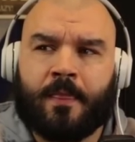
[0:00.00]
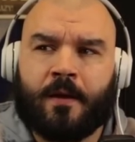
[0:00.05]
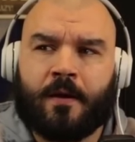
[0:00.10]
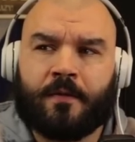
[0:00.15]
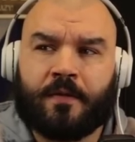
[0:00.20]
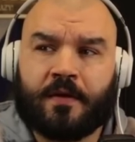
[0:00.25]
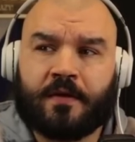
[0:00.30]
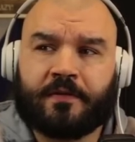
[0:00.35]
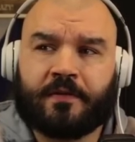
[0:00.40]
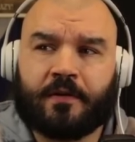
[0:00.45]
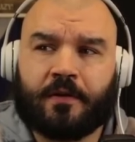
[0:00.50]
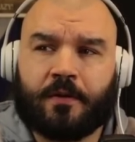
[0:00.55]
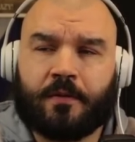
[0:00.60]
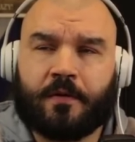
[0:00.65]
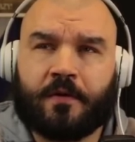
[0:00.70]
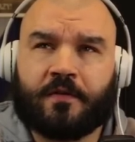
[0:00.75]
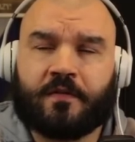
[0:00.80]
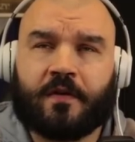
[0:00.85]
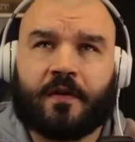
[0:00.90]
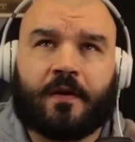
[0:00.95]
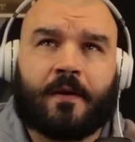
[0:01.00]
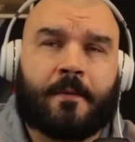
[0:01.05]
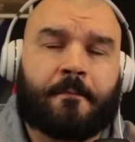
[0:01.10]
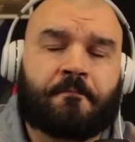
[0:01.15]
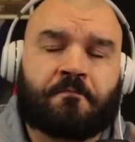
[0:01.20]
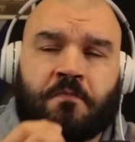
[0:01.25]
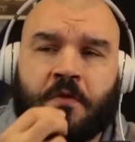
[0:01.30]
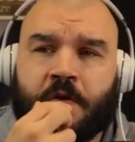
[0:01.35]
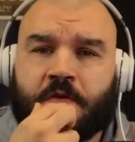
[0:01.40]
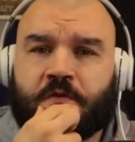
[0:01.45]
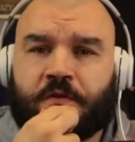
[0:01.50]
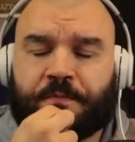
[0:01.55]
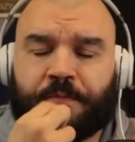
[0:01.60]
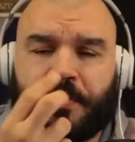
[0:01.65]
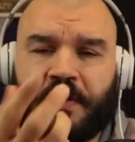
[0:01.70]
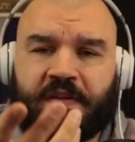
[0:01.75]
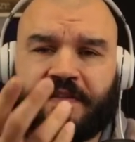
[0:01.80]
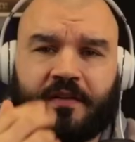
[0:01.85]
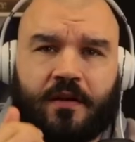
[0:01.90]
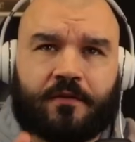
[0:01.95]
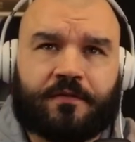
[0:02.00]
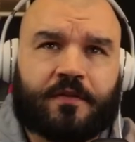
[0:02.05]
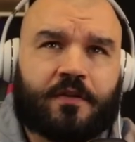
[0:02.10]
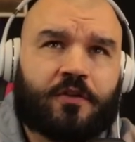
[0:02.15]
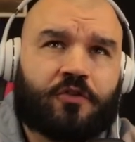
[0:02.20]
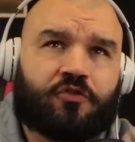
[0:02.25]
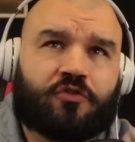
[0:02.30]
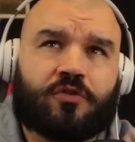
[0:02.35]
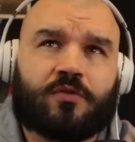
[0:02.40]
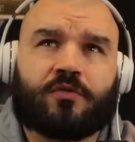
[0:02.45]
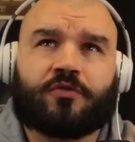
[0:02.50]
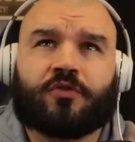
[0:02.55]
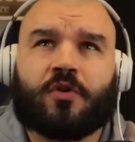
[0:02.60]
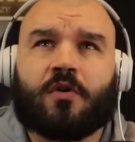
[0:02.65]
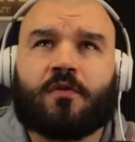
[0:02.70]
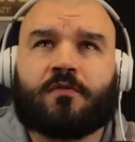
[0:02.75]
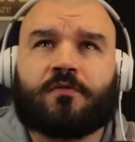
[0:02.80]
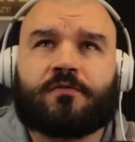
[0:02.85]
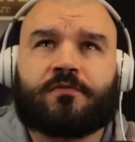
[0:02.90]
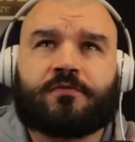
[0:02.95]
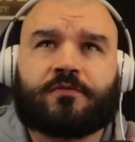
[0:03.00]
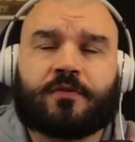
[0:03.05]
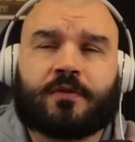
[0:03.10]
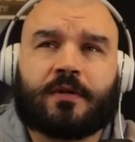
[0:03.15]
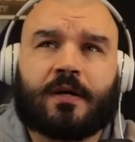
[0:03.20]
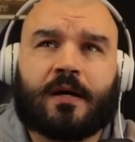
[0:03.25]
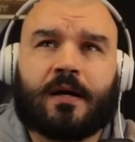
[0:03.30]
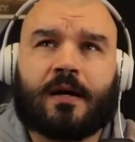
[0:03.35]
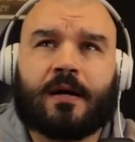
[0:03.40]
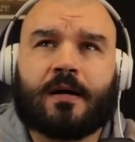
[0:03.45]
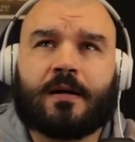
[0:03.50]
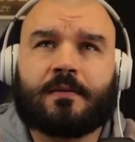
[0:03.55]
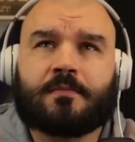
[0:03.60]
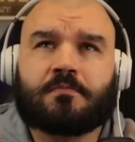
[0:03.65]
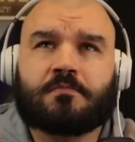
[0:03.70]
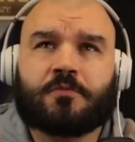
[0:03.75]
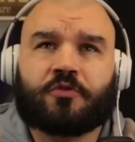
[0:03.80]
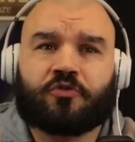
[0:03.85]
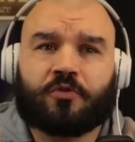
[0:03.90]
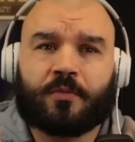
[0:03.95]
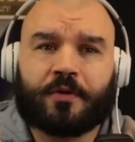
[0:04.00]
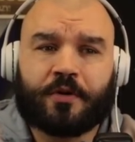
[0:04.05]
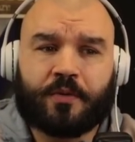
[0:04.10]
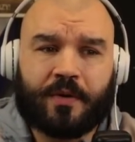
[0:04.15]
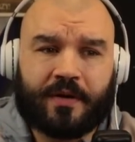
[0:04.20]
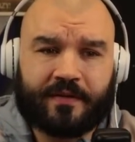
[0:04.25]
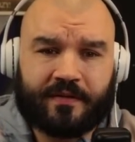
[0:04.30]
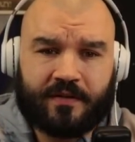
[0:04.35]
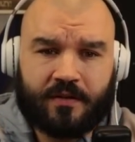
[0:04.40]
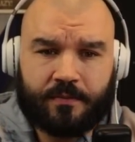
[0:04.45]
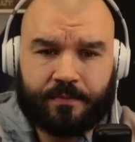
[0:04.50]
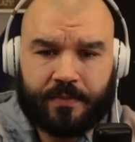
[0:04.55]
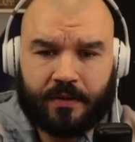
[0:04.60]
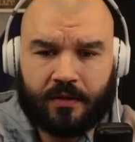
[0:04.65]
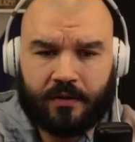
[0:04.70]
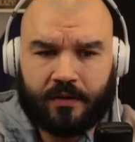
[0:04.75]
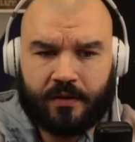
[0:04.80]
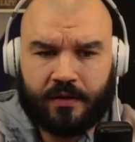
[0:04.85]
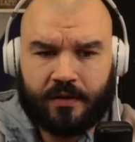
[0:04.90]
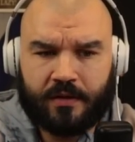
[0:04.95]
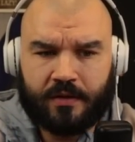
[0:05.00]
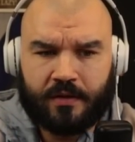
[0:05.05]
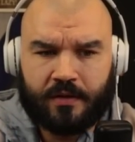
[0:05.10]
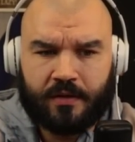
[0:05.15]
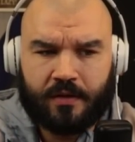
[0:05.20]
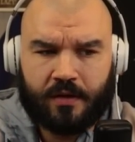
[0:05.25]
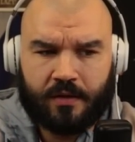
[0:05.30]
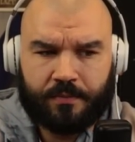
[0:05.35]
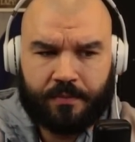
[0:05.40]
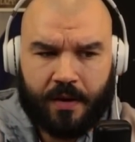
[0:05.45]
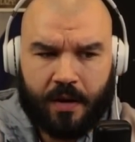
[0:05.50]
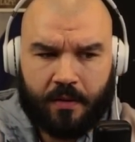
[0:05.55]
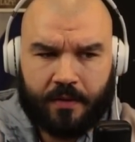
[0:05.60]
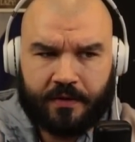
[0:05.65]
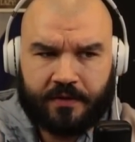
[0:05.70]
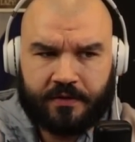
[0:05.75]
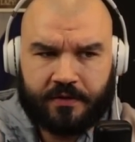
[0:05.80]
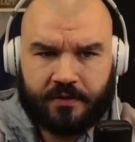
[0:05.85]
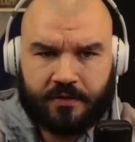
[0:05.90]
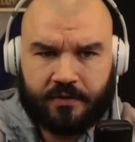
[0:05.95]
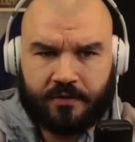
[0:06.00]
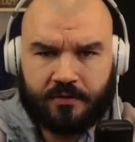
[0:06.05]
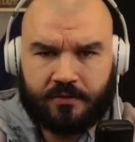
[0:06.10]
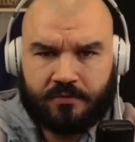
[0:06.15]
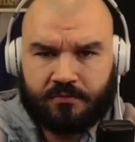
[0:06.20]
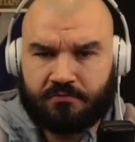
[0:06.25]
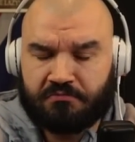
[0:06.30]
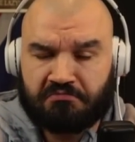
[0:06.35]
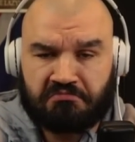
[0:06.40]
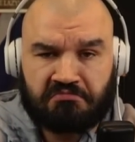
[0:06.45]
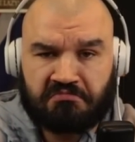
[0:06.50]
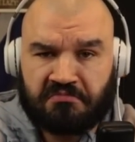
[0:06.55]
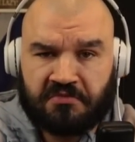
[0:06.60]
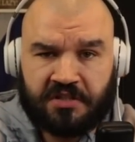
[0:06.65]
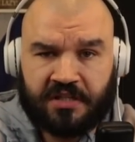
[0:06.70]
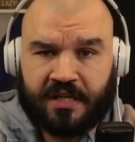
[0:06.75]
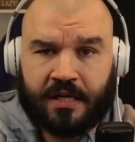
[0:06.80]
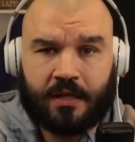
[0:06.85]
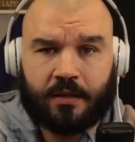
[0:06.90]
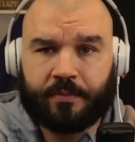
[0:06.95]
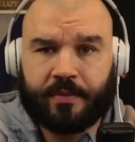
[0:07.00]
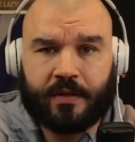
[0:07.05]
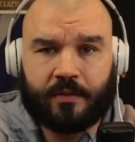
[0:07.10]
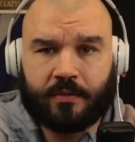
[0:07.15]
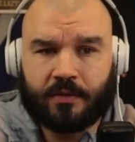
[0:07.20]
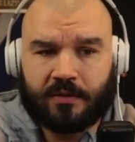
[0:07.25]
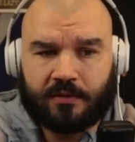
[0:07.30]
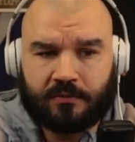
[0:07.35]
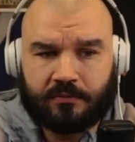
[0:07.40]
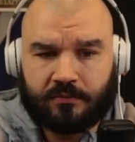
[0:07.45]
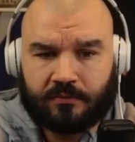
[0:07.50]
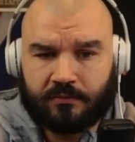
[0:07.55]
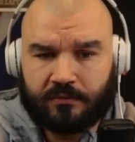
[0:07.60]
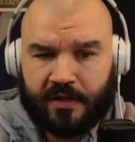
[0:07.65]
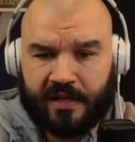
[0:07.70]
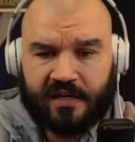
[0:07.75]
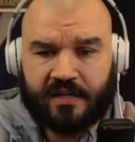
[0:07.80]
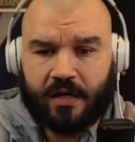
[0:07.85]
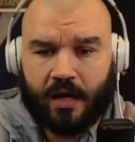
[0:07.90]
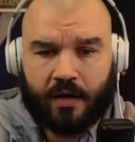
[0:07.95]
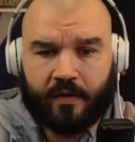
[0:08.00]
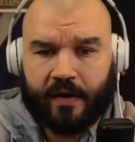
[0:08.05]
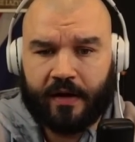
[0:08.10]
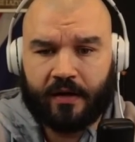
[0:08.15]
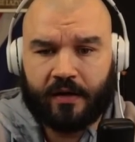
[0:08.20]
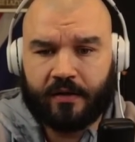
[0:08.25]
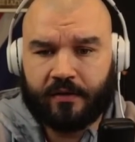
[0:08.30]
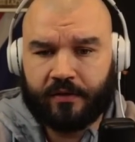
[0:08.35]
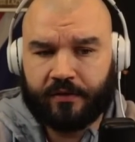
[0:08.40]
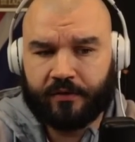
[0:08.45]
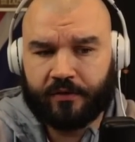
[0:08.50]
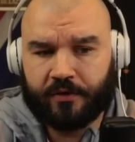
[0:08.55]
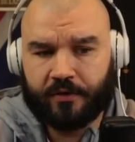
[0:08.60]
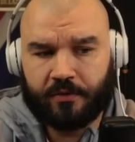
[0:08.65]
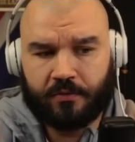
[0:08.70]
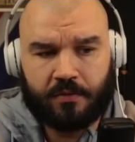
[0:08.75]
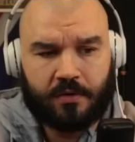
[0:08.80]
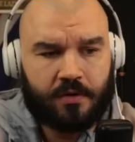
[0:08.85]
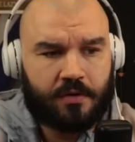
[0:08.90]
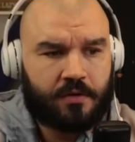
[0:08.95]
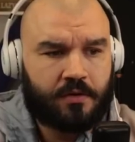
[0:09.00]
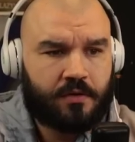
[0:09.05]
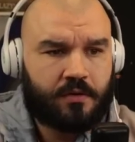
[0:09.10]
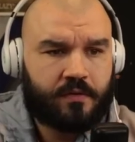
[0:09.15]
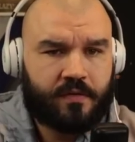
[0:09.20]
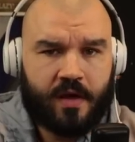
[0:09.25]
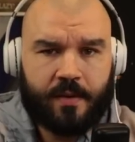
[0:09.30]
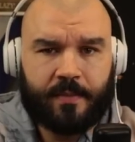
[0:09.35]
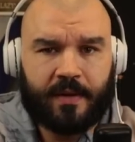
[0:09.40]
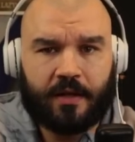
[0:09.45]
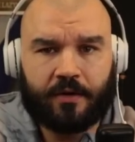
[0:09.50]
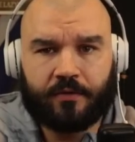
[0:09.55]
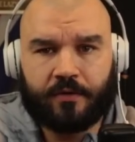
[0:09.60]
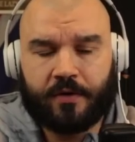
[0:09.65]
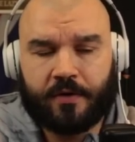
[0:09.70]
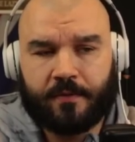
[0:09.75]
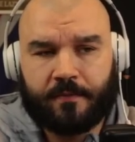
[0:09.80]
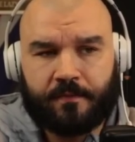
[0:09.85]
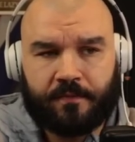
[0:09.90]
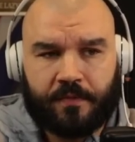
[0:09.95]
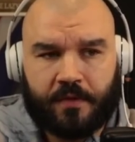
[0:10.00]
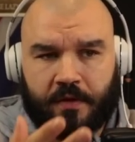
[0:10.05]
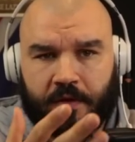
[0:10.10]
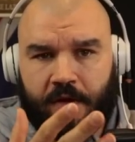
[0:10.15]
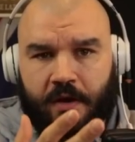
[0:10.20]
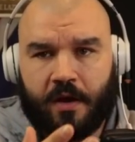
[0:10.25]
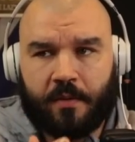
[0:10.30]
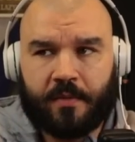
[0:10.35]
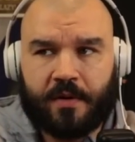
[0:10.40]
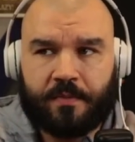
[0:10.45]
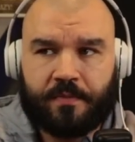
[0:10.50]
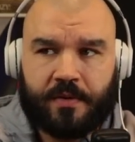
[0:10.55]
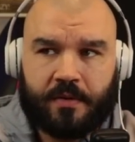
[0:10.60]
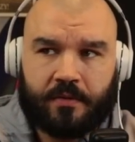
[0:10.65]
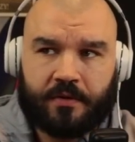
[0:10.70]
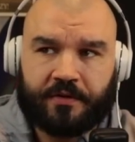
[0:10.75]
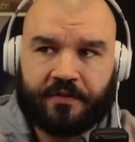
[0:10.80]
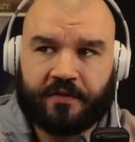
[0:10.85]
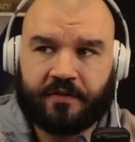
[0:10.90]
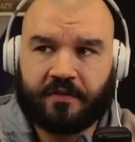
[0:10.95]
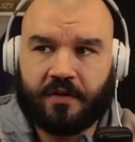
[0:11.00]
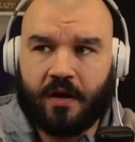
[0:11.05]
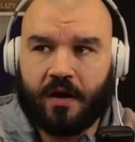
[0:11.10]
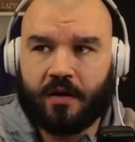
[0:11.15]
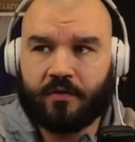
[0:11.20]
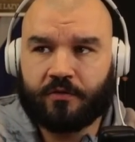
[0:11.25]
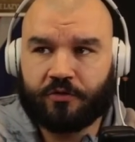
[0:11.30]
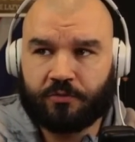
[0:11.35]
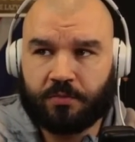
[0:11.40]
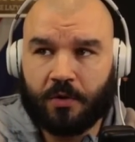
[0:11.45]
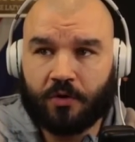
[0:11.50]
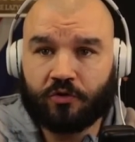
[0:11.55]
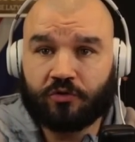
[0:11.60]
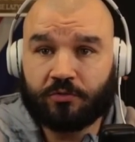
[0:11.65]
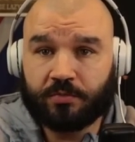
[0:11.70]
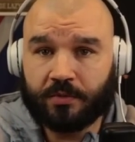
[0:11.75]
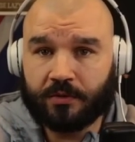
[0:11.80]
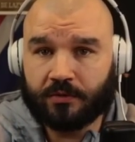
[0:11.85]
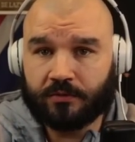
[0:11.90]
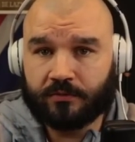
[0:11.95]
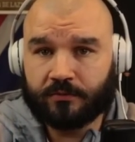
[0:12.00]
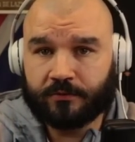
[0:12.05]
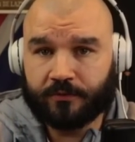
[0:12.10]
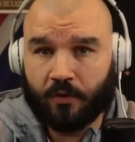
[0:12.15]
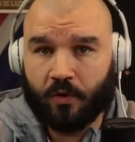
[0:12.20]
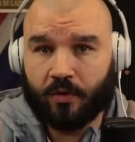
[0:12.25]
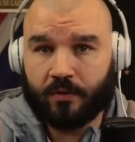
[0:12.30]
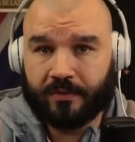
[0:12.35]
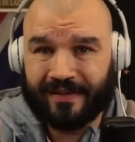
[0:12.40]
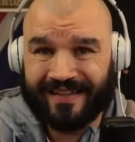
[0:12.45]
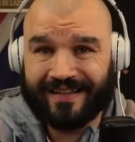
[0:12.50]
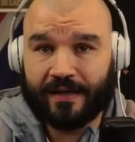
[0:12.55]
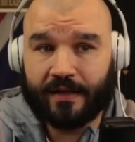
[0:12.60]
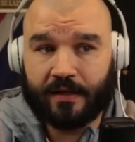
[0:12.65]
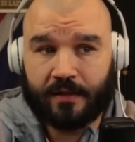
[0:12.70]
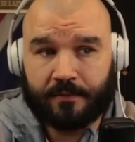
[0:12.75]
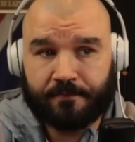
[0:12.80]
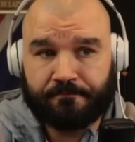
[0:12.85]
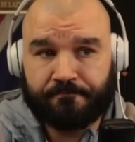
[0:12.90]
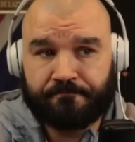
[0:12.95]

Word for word: I think he's a lunatic. Just put yourself in the shoes of um, someone who has the ability and power to to kill people indirectly through their military. How many people is this guy responsible for killing?